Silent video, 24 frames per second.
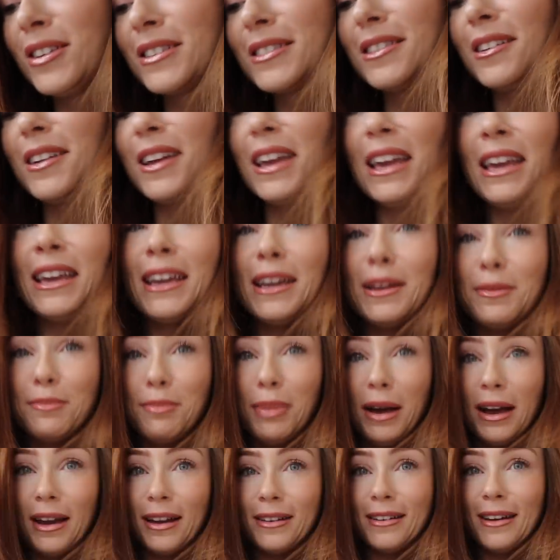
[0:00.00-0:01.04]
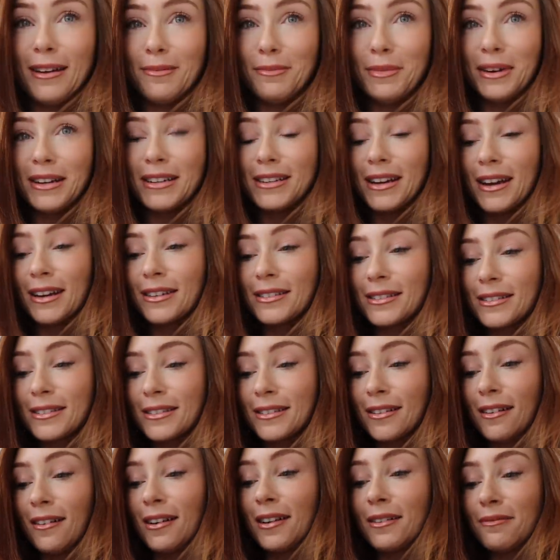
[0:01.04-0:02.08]
this like heat pad at my desk.
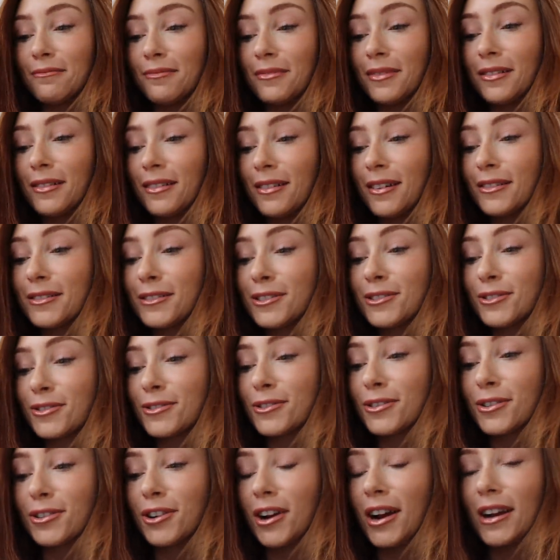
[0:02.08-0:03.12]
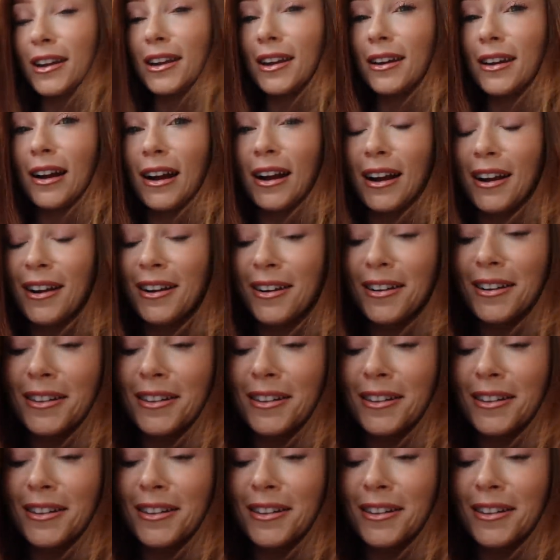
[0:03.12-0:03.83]
I'm such a granny at heart.